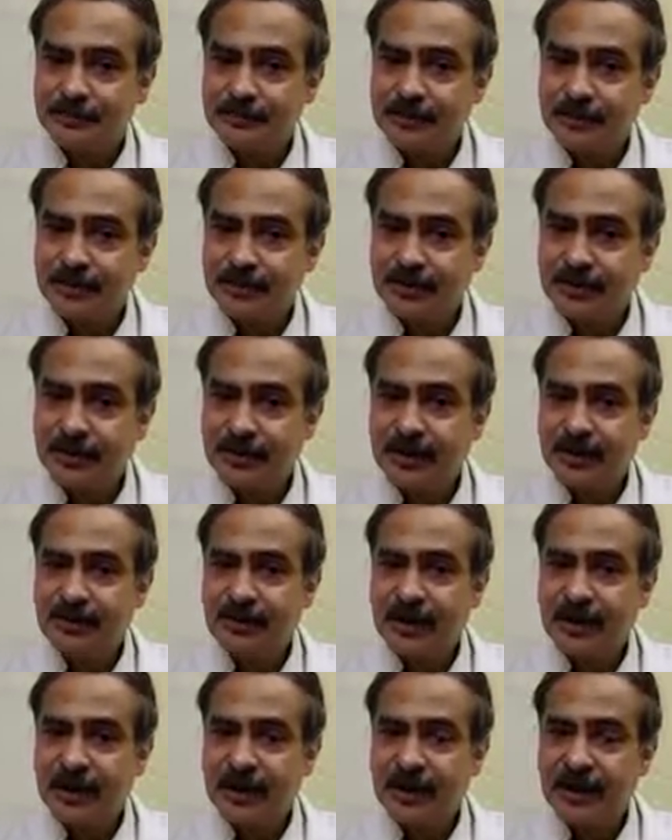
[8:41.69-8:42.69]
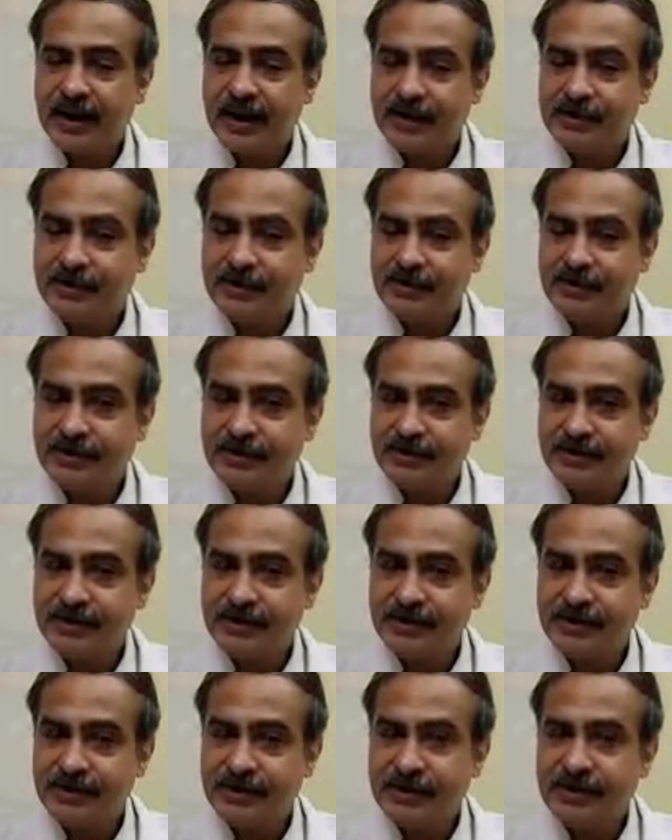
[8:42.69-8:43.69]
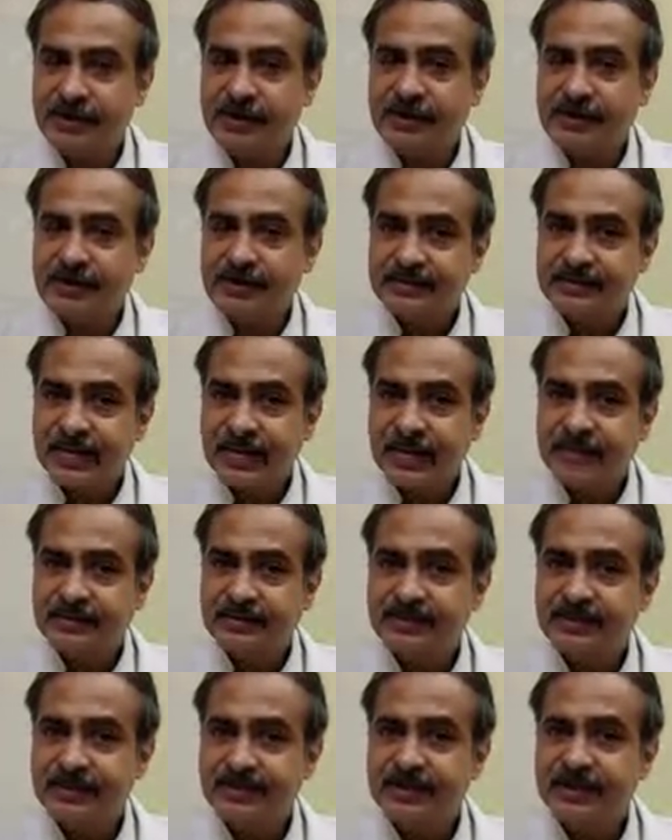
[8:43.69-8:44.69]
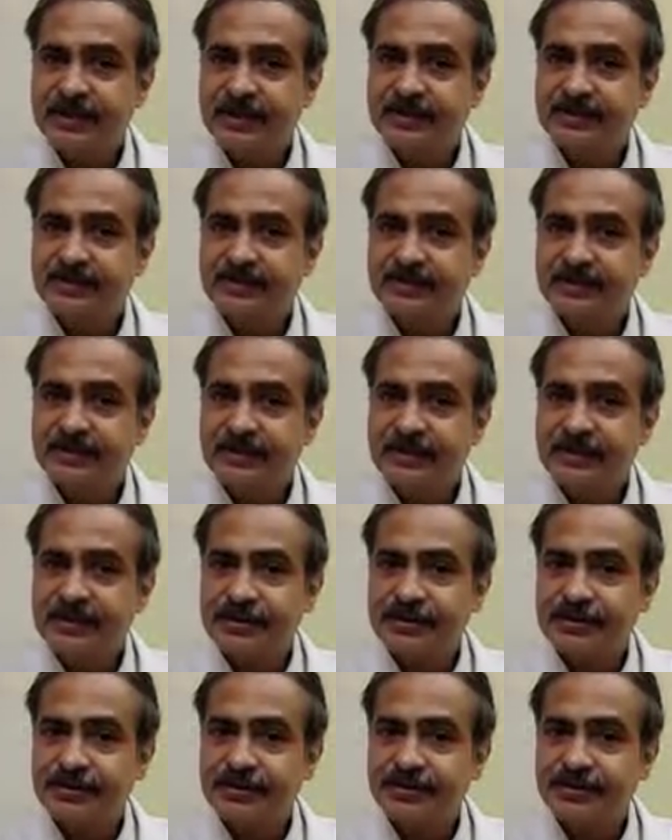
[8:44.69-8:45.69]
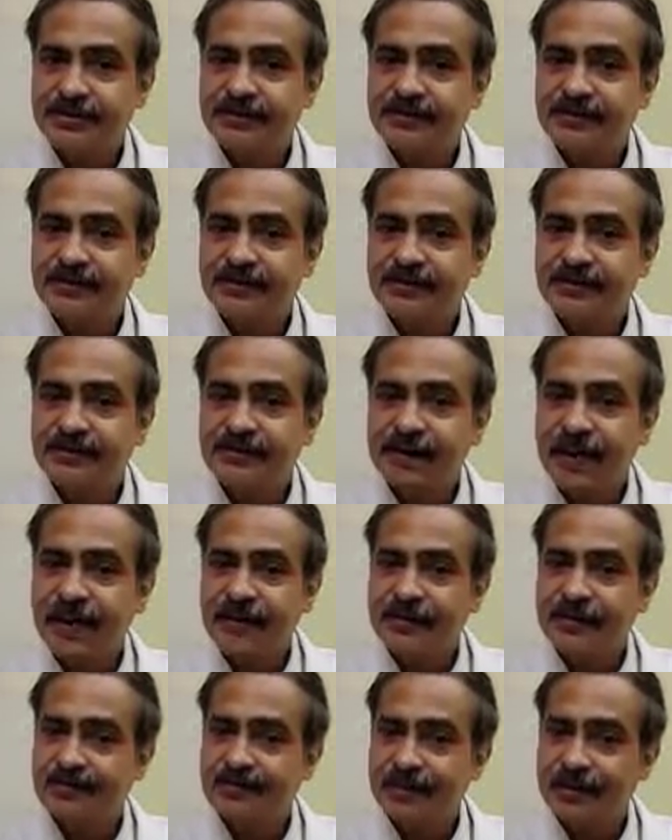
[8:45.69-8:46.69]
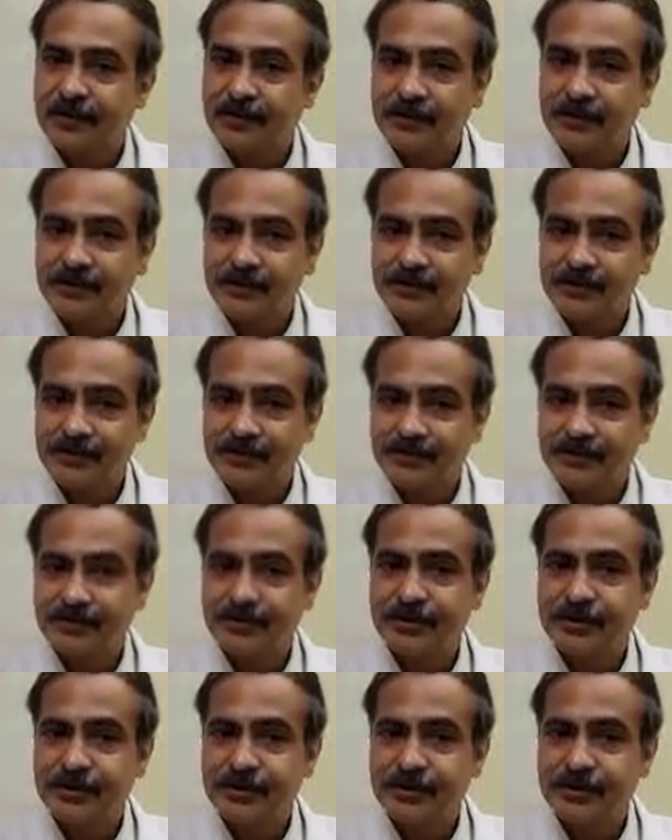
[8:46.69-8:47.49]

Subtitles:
weakened and attenuated that it can result into a free frank perforation.